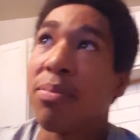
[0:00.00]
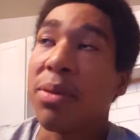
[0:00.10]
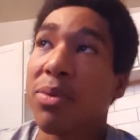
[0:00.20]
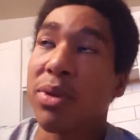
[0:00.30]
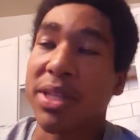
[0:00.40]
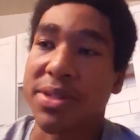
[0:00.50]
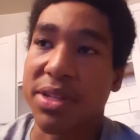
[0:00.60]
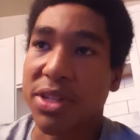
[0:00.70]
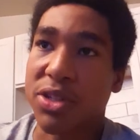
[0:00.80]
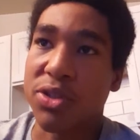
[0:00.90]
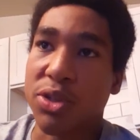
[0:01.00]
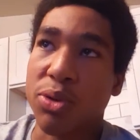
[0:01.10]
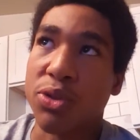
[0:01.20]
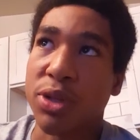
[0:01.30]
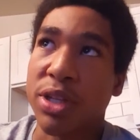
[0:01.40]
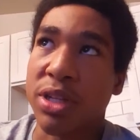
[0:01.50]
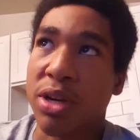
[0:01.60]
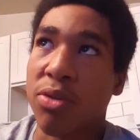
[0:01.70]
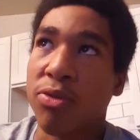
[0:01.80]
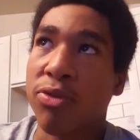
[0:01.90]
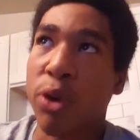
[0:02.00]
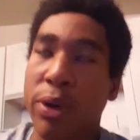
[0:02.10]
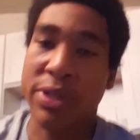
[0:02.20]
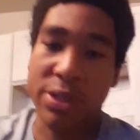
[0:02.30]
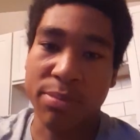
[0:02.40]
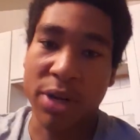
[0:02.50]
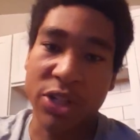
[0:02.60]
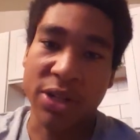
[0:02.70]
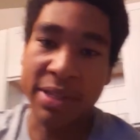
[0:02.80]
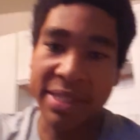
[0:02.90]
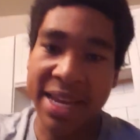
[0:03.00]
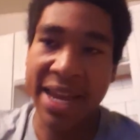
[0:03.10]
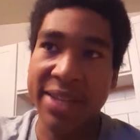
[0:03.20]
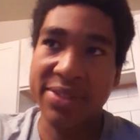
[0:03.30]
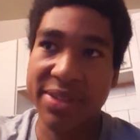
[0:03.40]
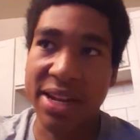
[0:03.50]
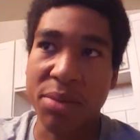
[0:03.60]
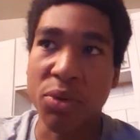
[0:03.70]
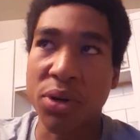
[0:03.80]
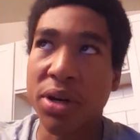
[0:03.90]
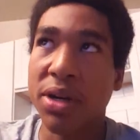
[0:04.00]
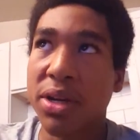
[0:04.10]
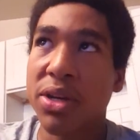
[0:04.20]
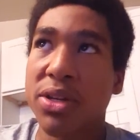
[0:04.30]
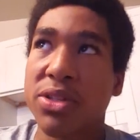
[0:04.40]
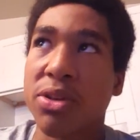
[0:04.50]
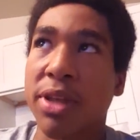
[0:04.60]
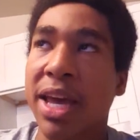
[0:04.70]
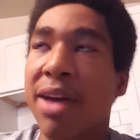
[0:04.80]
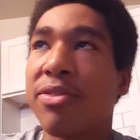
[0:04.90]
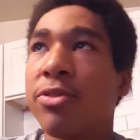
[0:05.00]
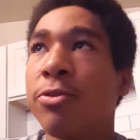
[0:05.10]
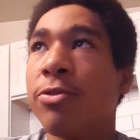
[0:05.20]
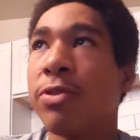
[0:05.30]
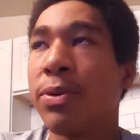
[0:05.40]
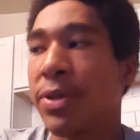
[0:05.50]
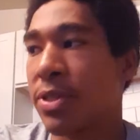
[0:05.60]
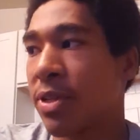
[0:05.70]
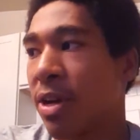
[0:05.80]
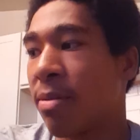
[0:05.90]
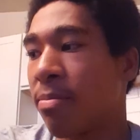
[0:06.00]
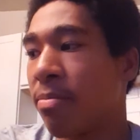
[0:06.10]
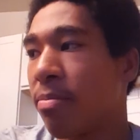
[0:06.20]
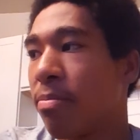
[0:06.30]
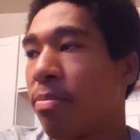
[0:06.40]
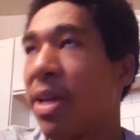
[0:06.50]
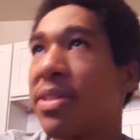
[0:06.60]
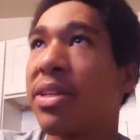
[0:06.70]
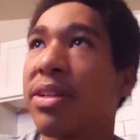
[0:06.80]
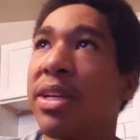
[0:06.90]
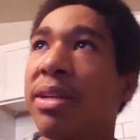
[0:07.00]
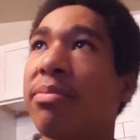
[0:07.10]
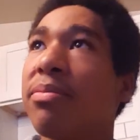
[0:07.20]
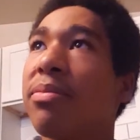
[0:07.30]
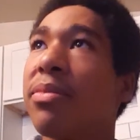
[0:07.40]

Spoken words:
People with these conditions usually don't focus much on taste anymore, so they have to focus on basically